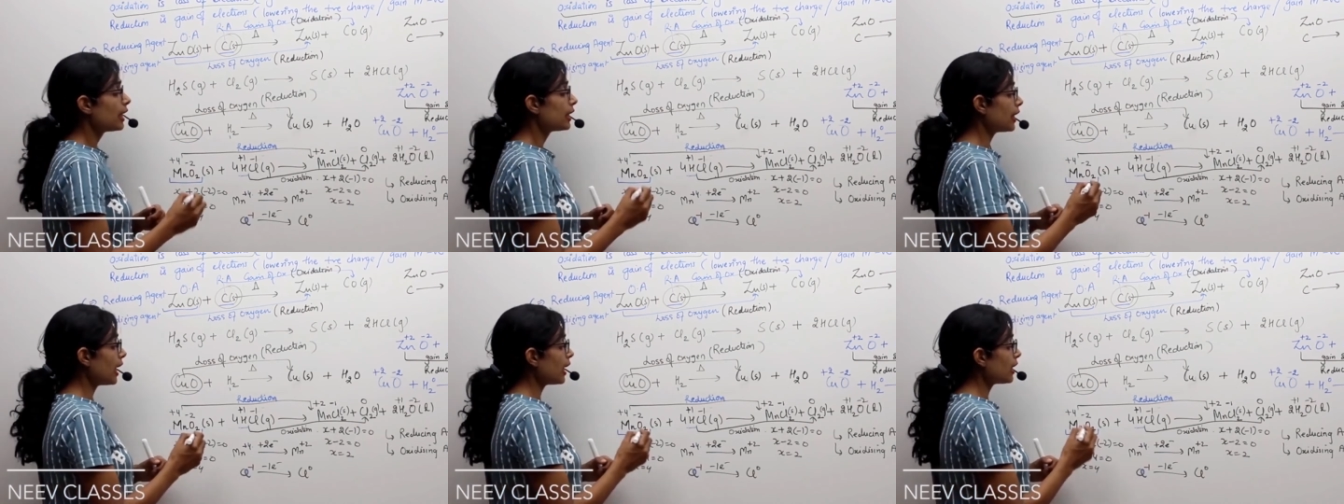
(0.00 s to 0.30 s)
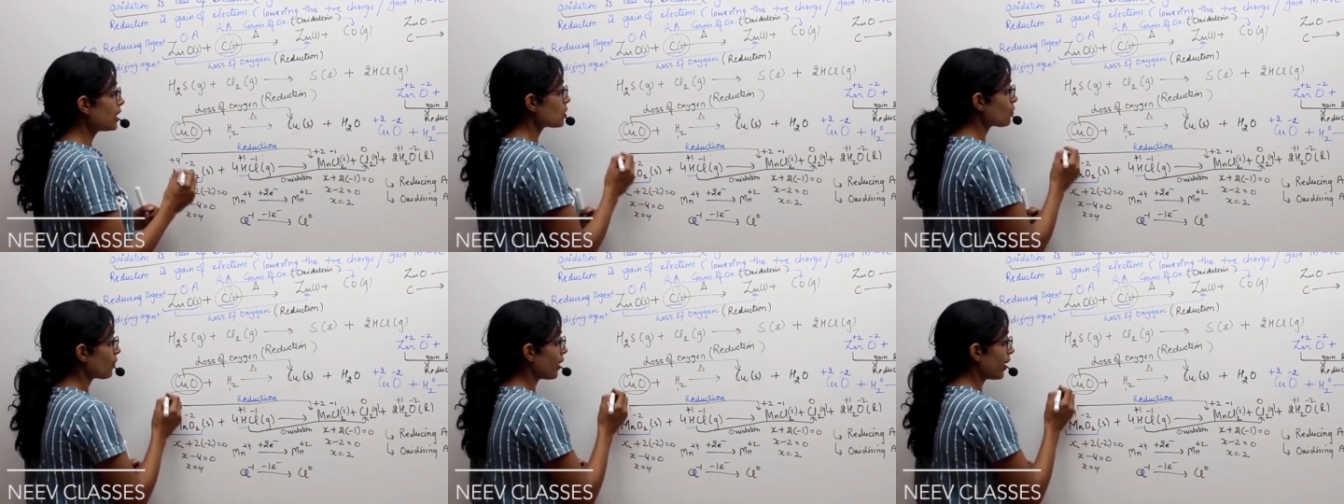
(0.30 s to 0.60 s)

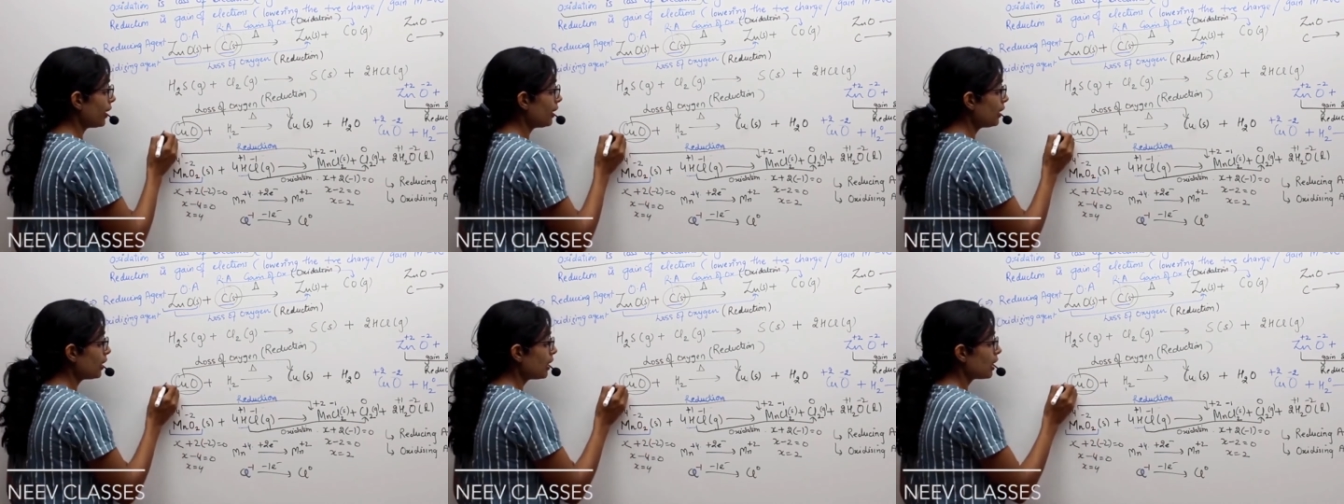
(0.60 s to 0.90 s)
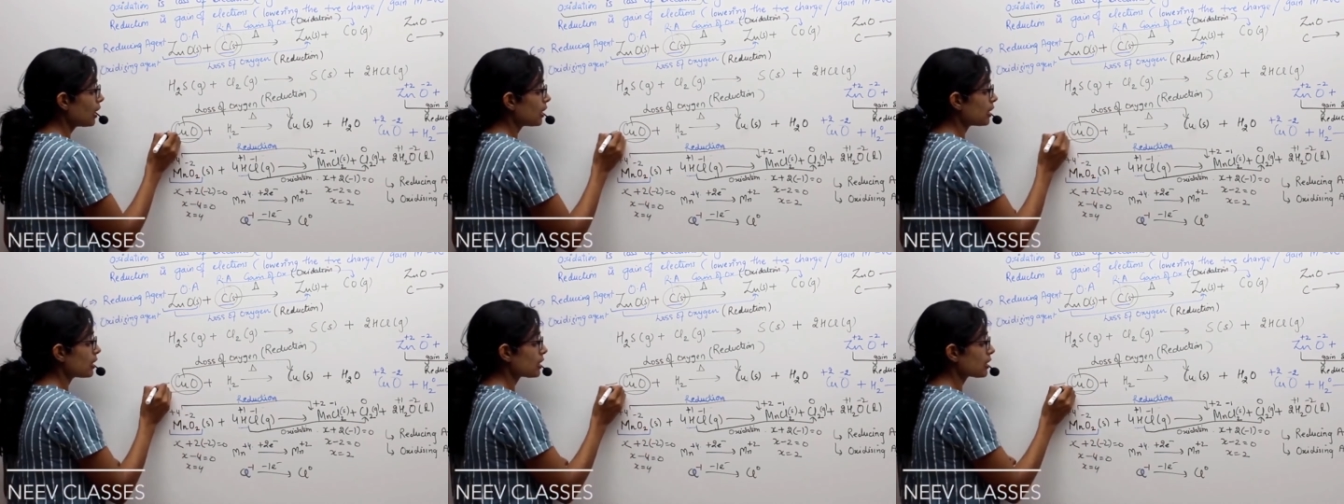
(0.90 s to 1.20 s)
That is why
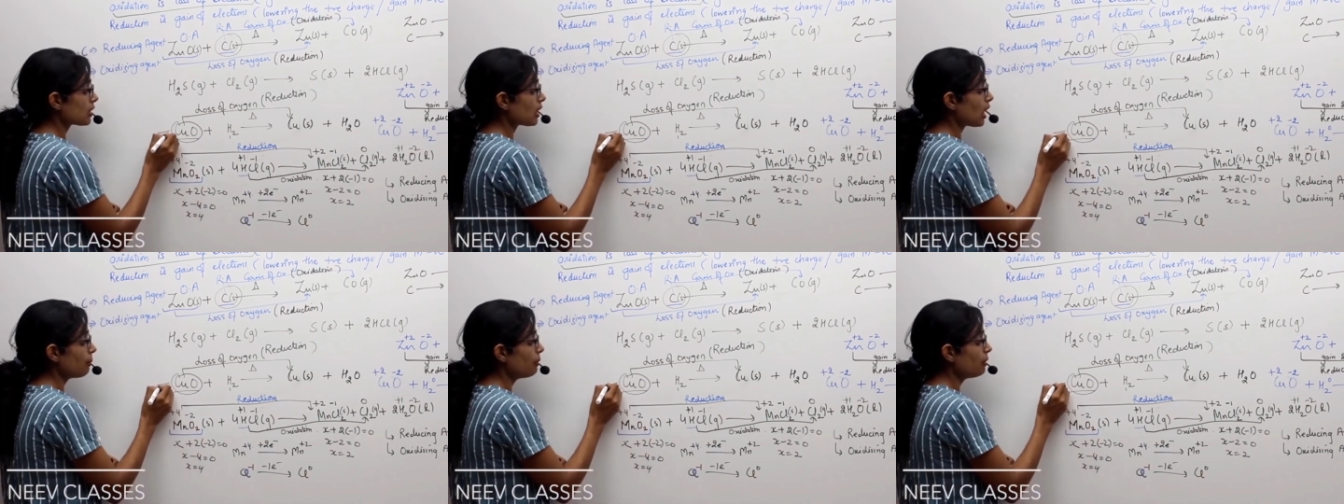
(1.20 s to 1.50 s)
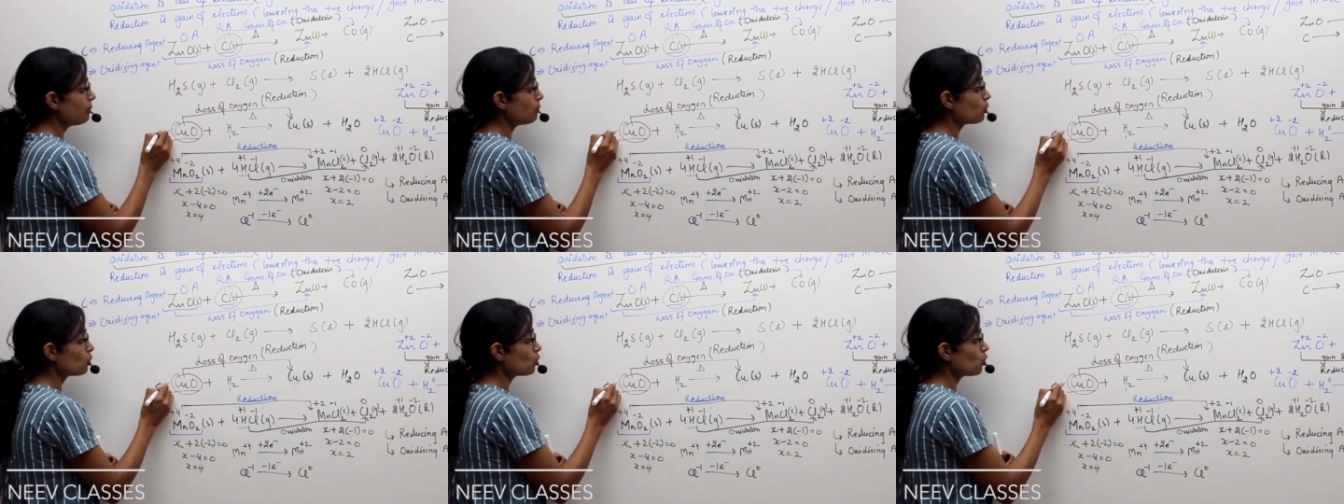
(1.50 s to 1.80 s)
this
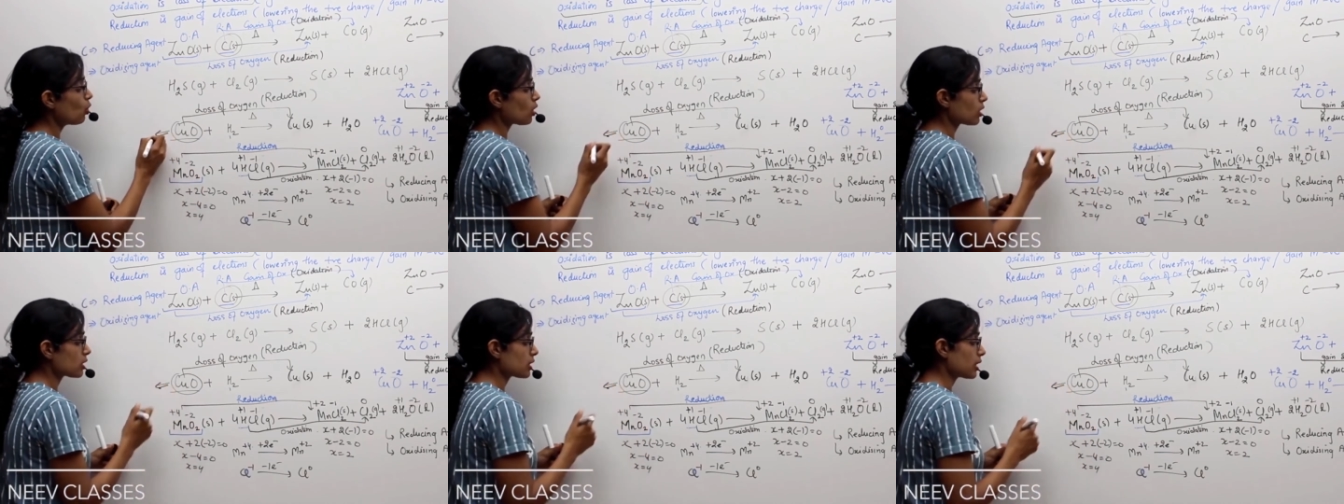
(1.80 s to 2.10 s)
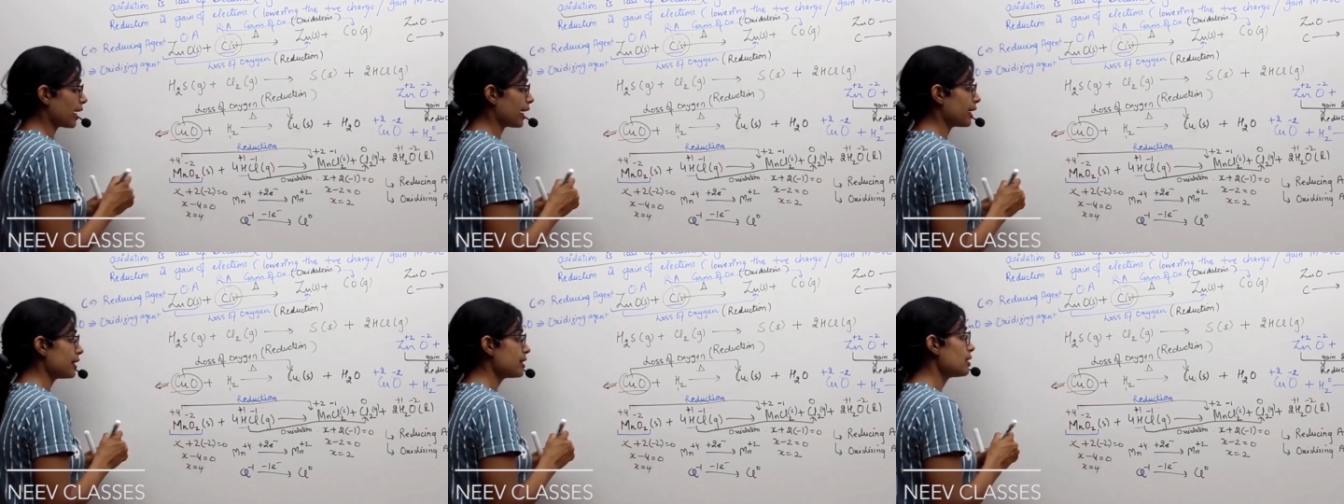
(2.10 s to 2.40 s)
carbon
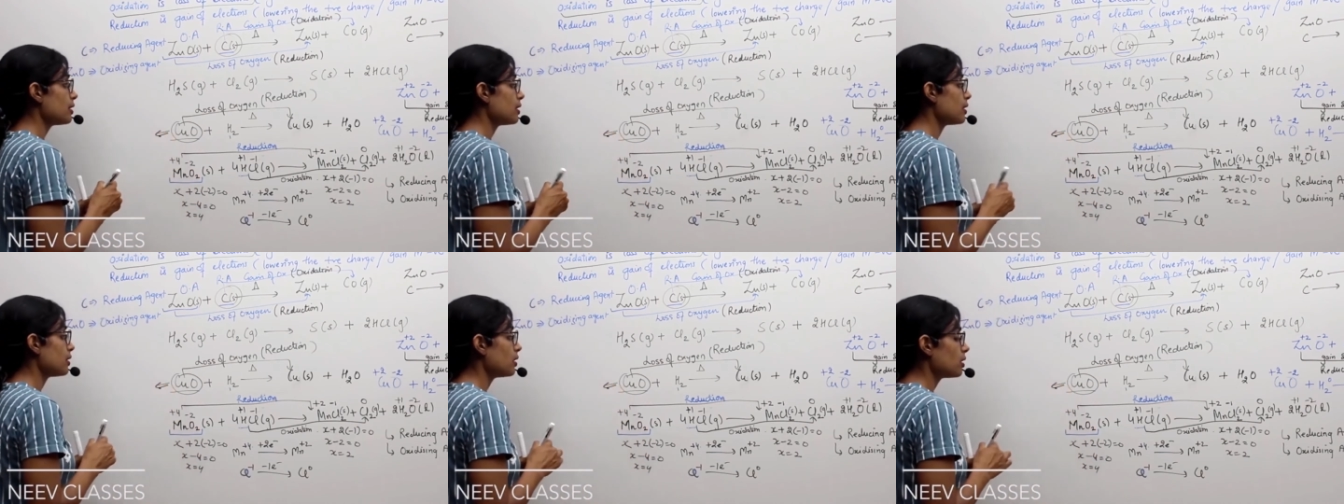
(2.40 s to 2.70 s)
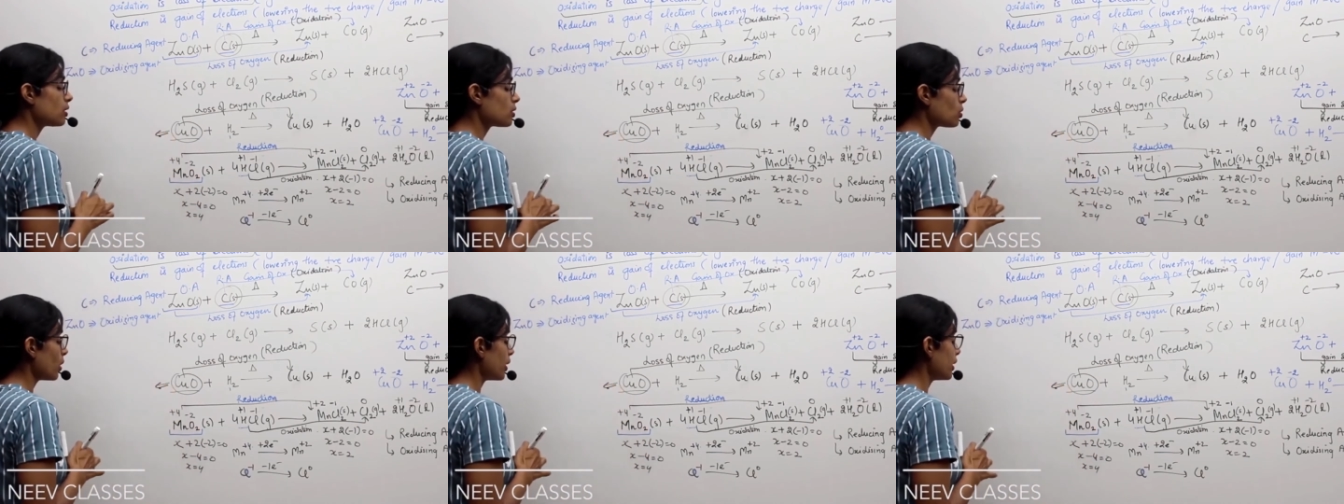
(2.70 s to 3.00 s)
monoxide,
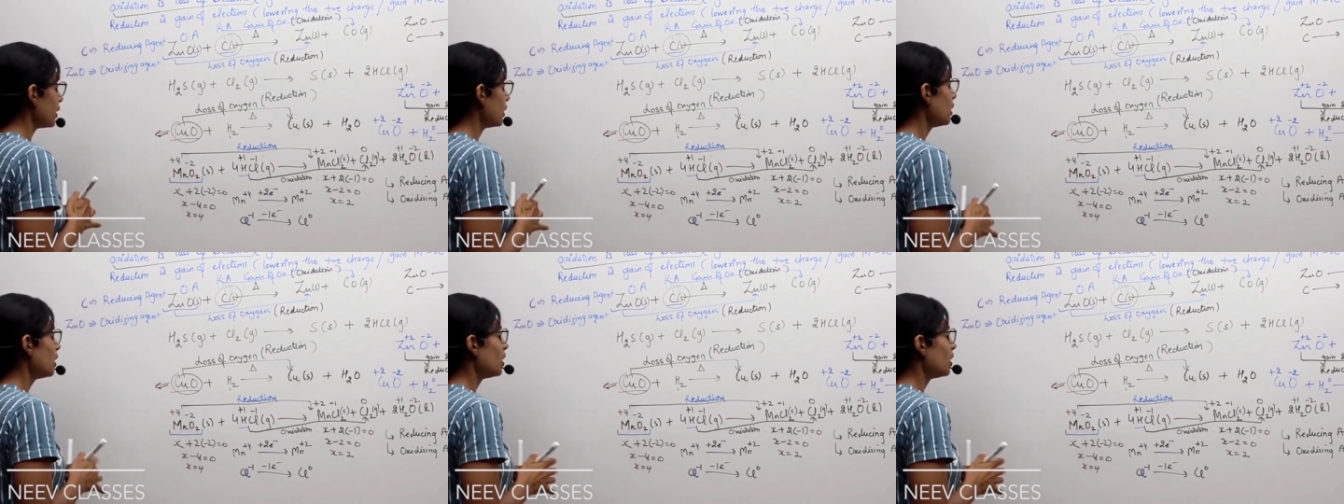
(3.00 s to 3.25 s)
sorry,